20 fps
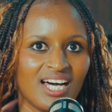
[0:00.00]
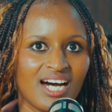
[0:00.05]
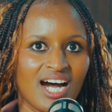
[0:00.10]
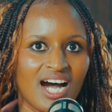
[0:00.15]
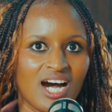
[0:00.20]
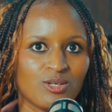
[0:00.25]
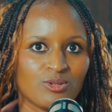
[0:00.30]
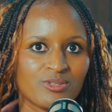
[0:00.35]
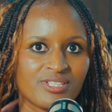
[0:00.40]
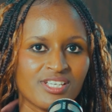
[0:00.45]

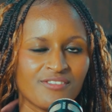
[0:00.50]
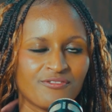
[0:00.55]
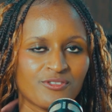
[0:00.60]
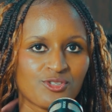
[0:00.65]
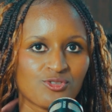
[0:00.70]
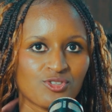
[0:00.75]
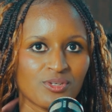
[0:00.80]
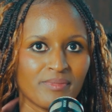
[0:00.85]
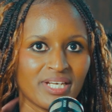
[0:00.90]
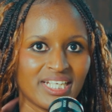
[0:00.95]
I would say for
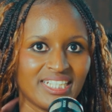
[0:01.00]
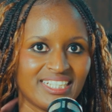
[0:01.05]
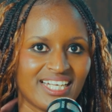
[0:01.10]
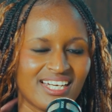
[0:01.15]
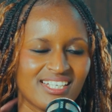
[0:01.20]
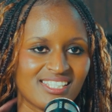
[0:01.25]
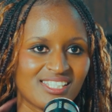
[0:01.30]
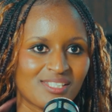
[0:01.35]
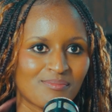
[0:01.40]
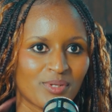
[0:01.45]
swimming,
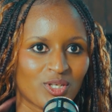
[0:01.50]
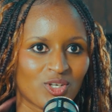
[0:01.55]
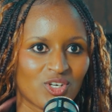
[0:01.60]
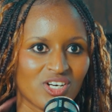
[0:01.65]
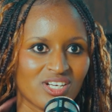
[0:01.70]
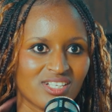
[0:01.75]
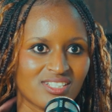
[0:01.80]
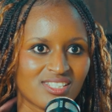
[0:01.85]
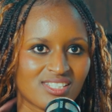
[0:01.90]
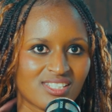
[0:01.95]
yes,
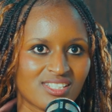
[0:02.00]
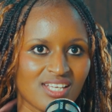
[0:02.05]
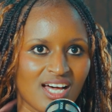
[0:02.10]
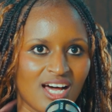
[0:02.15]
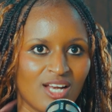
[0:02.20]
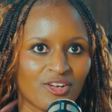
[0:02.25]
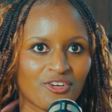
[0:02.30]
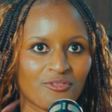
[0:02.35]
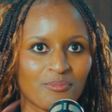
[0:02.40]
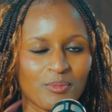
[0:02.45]
because a
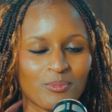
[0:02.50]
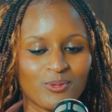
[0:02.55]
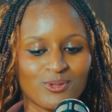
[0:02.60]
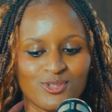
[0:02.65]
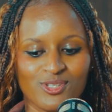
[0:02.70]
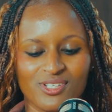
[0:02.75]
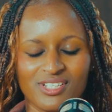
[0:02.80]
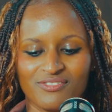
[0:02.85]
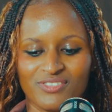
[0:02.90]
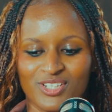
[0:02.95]
lot of people
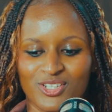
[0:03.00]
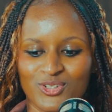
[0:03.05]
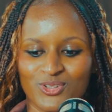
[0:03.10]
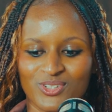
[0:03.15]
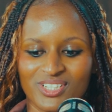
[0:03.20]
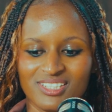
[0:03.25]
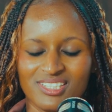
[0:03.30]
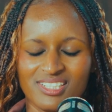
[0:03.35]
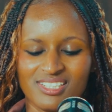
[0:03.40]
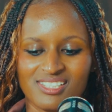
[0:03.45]
don't even know
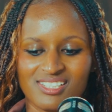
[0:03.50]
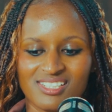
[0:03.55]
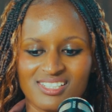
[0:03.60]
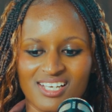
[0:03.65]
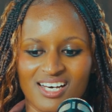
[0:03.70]
this.